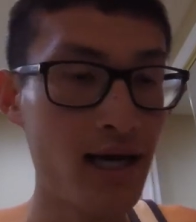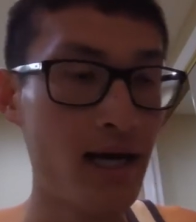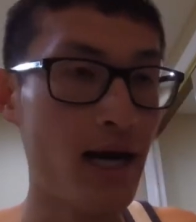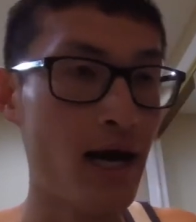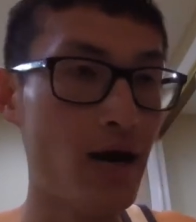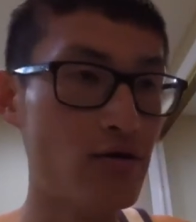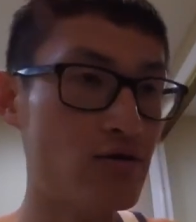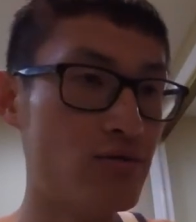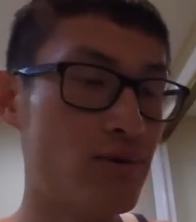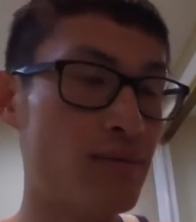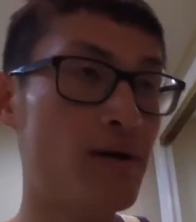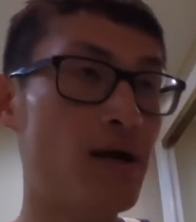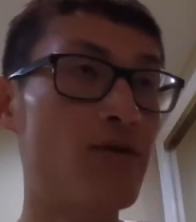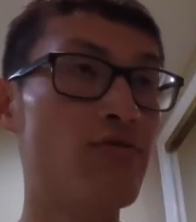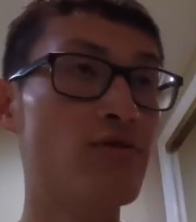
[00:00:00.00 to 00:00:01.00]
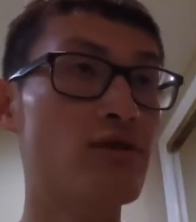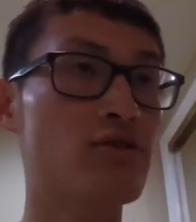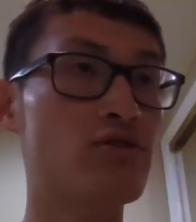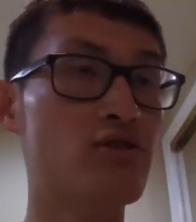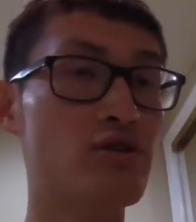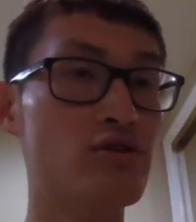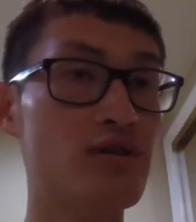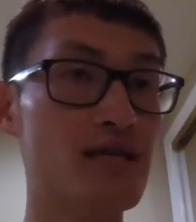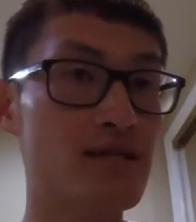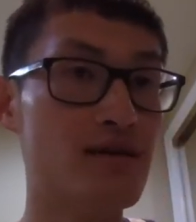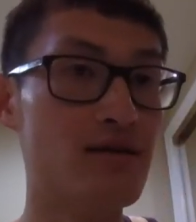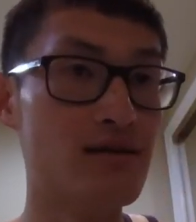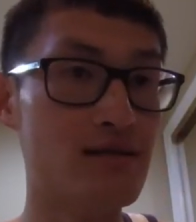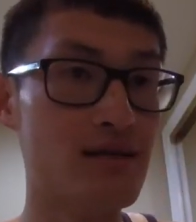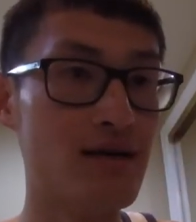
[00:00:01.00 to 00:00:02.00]
how to prepare for the surgeries and
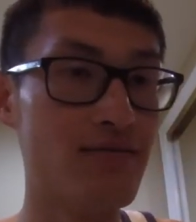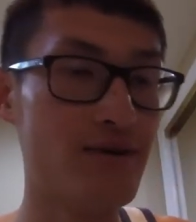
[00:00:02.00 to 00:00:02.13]
all stuff.